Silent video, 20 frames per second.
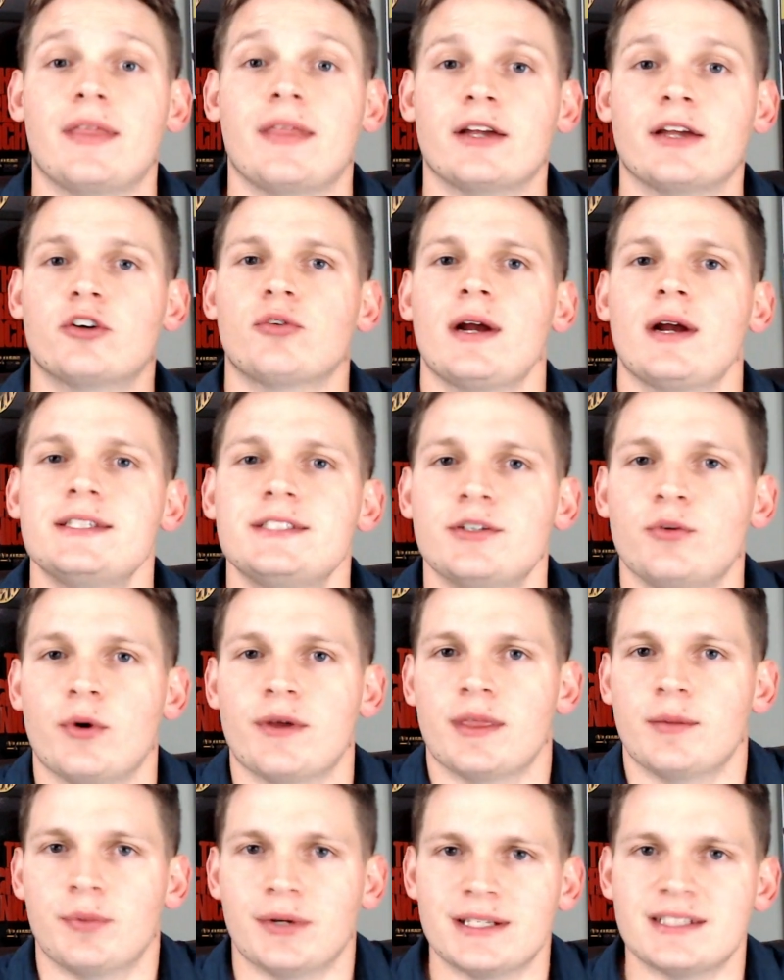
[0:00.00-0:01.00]
crazy
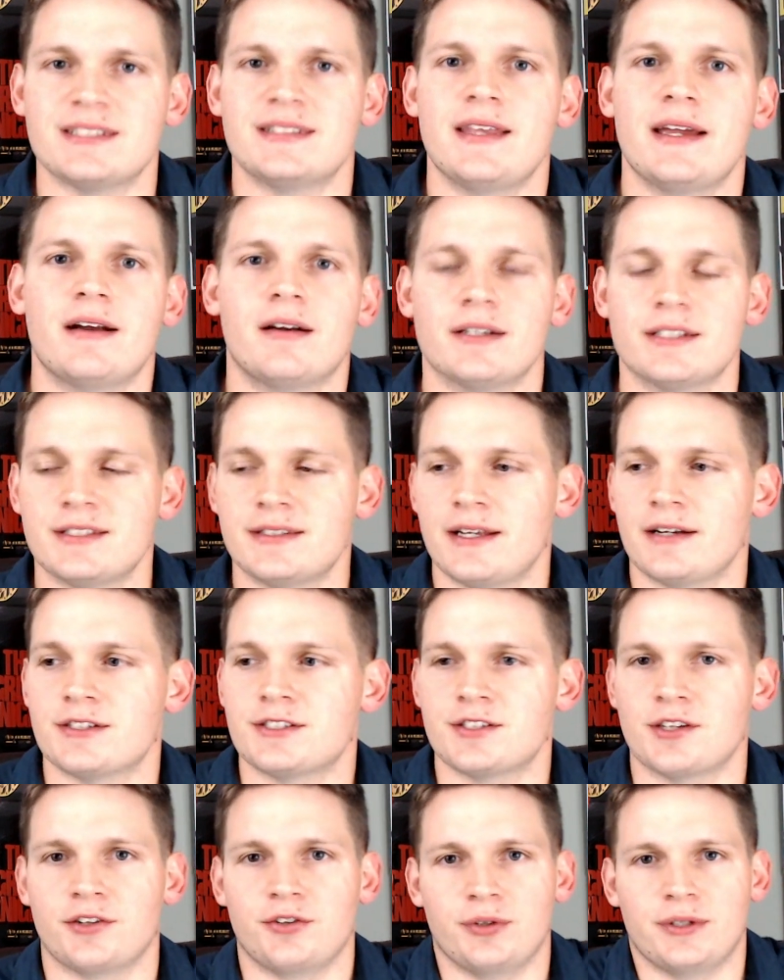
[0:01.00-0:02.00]
with it, but it's there
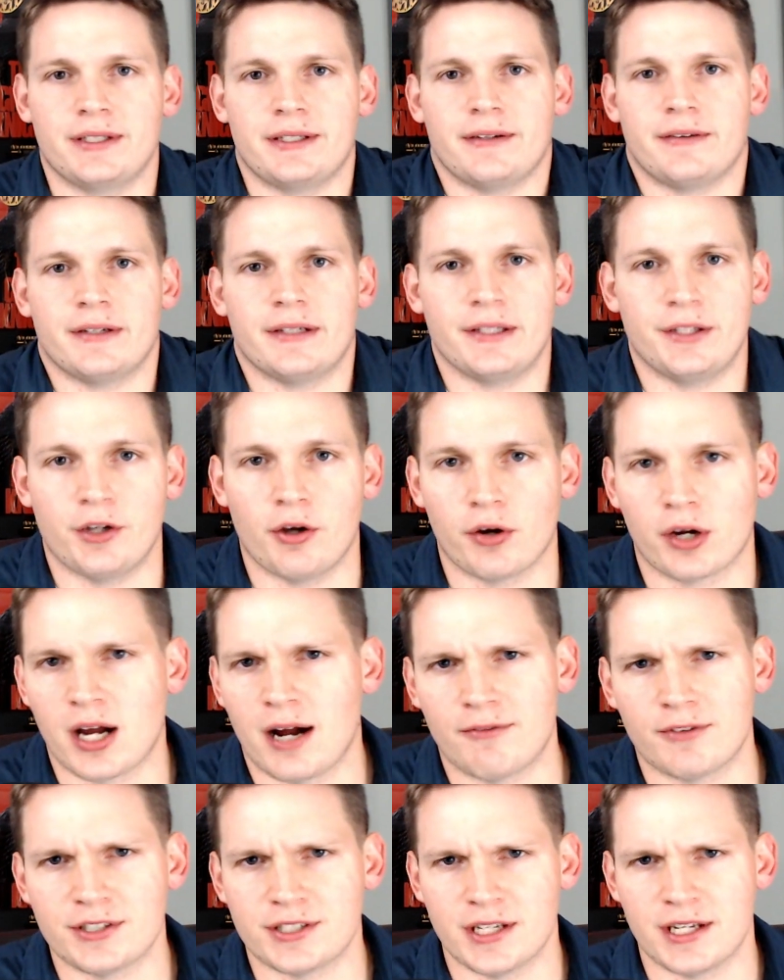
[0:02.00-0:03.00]
subtly during, a
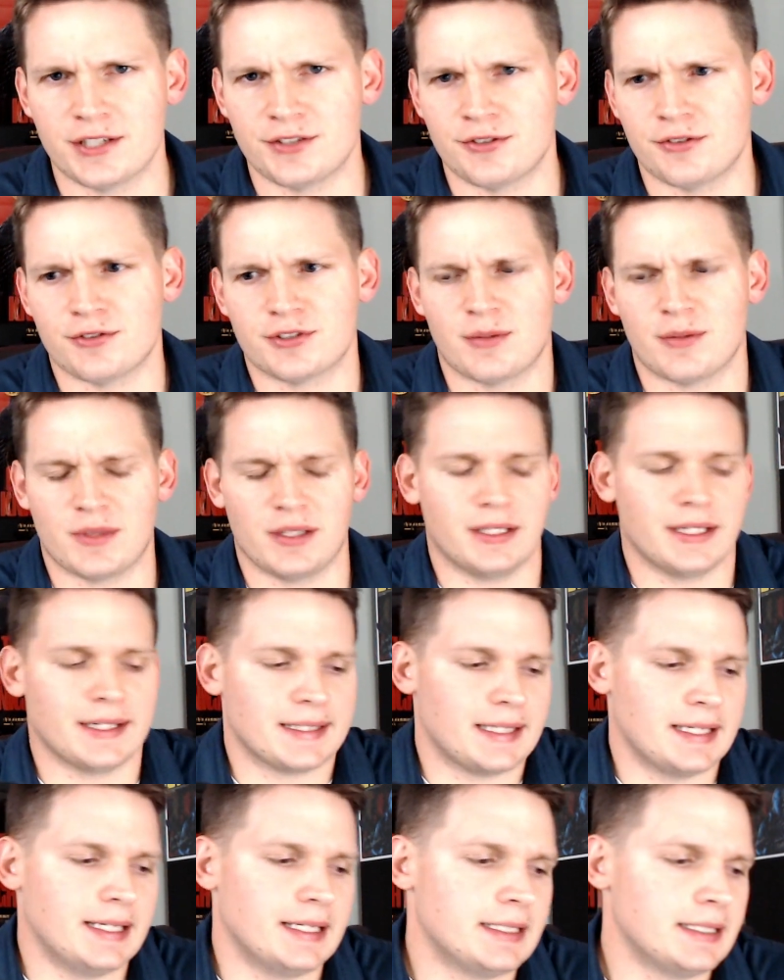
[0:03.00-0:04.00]
conversation or something like
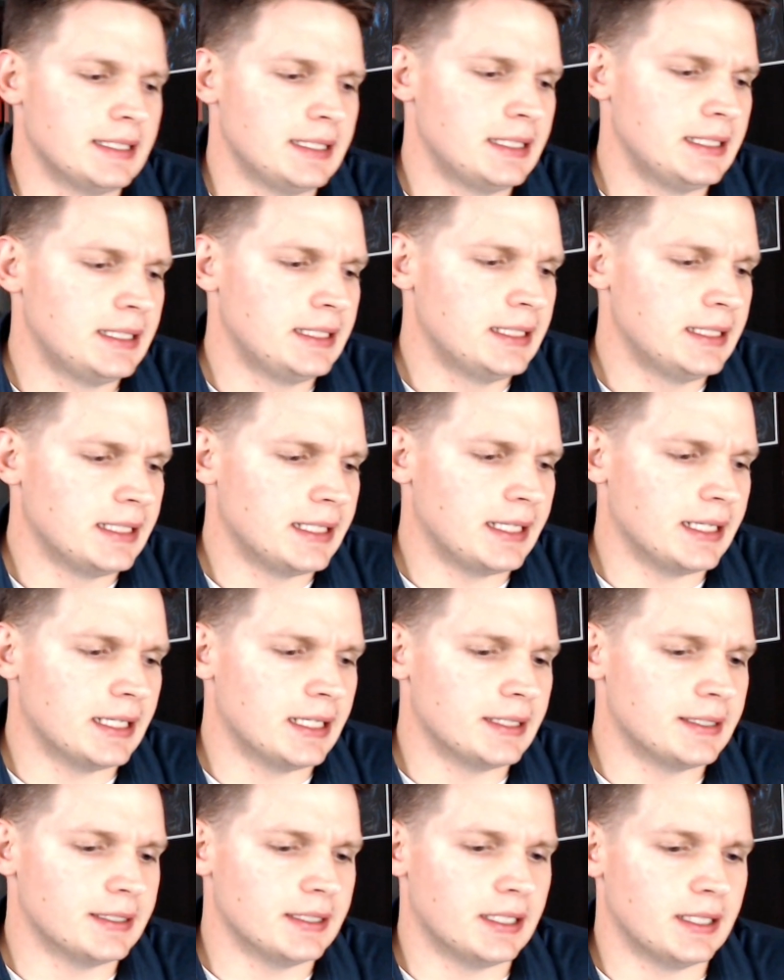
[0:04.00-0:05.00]
that.
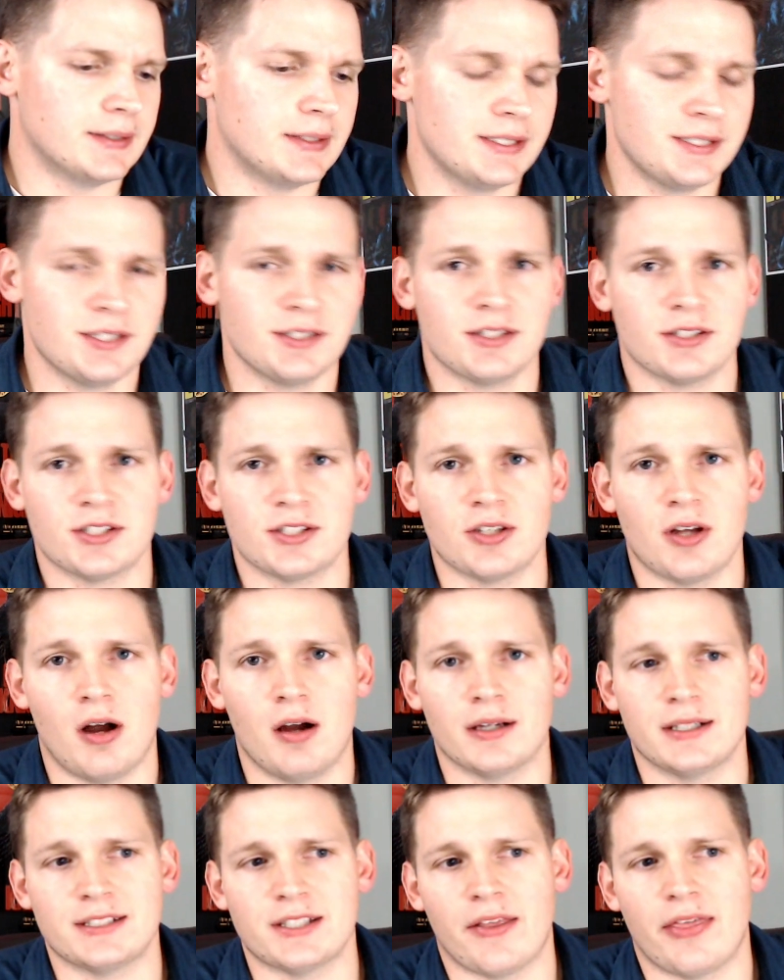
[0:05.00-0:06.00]
And this is a
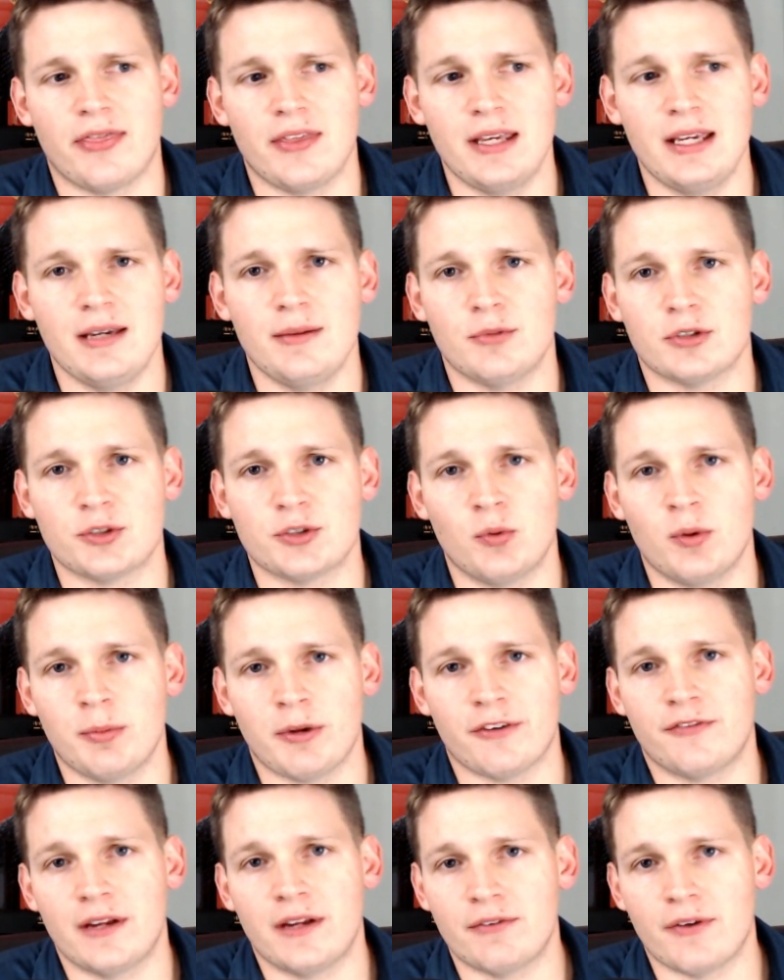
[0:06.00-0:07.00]
song, it's a theme, it's one of my
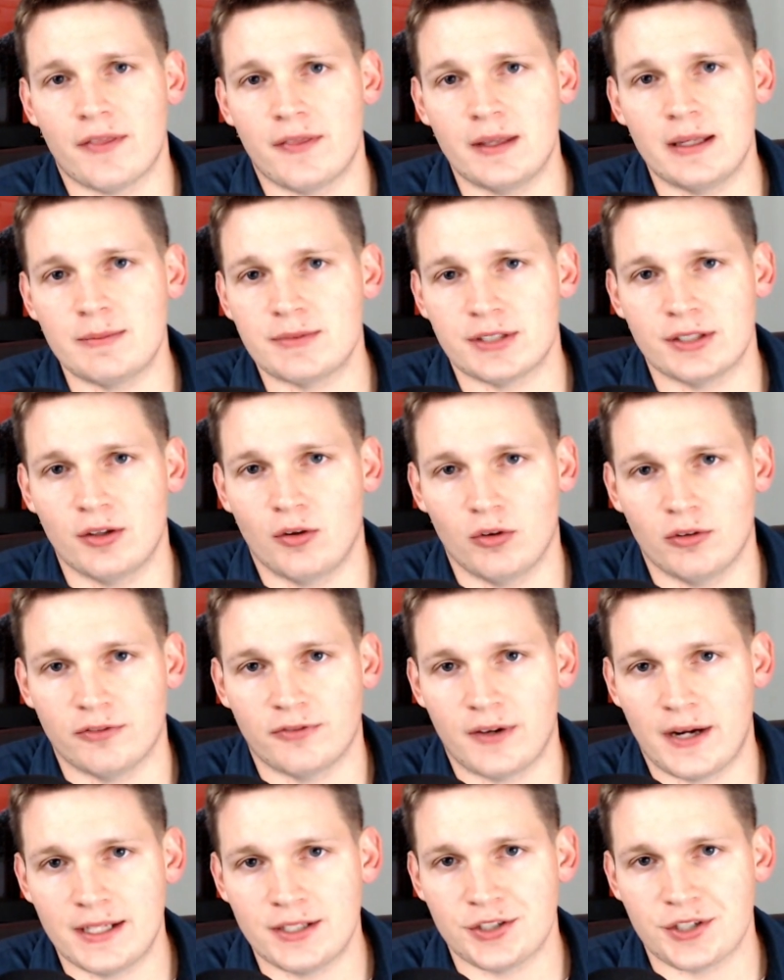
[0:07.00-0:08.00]
favorite themes in the whole
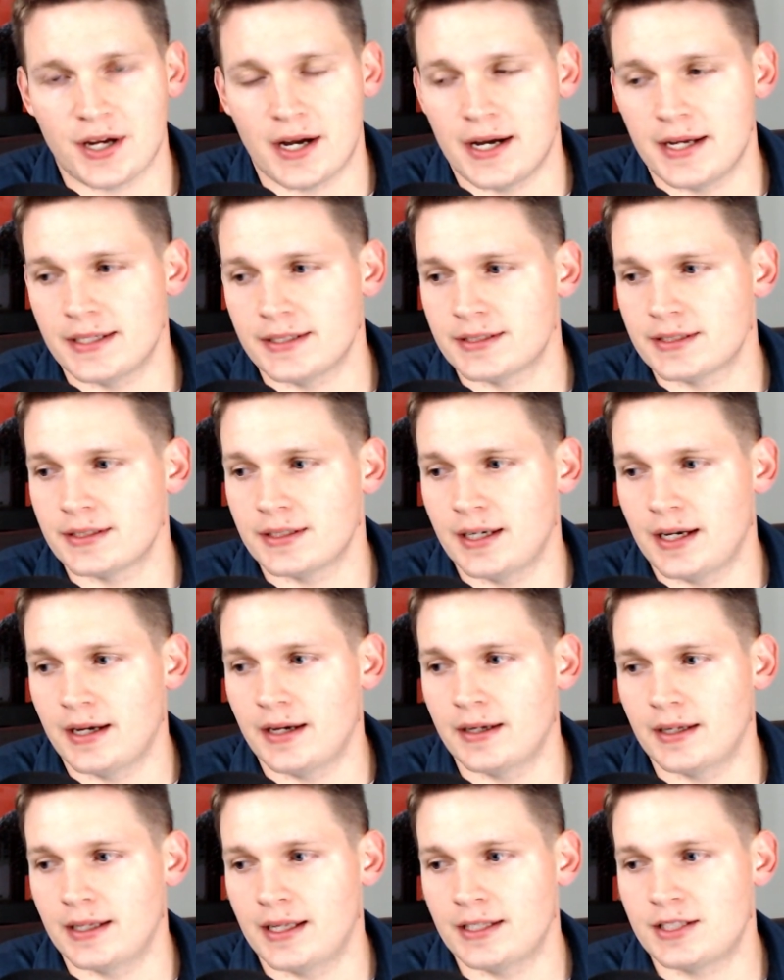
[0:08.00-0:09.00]
franchise.
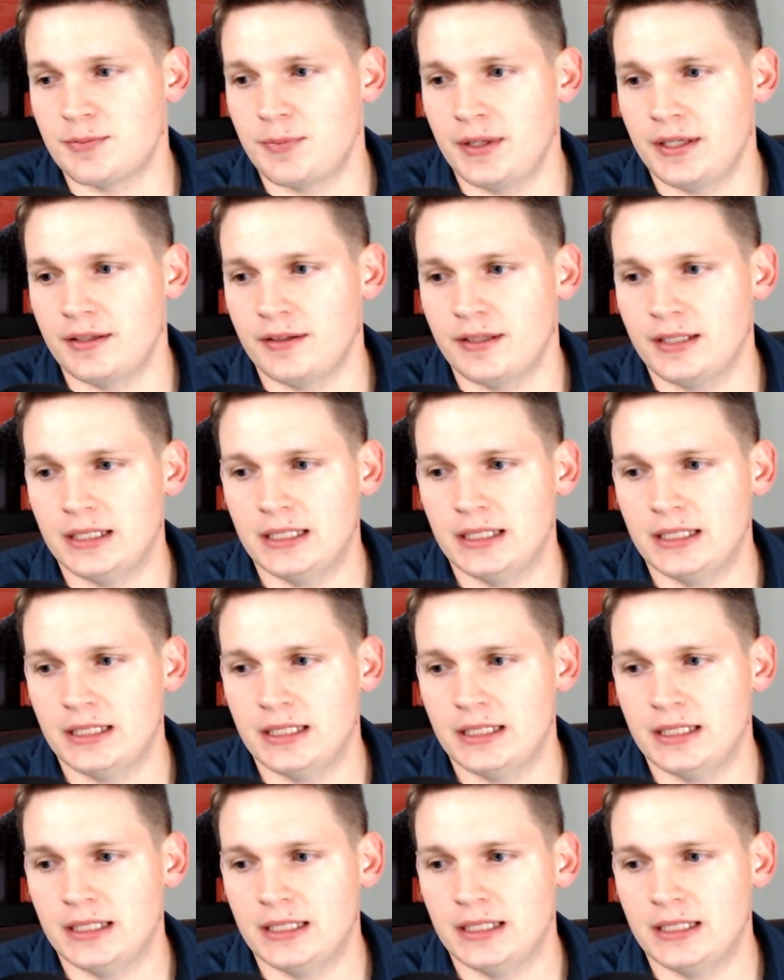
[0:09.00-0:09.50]
I've been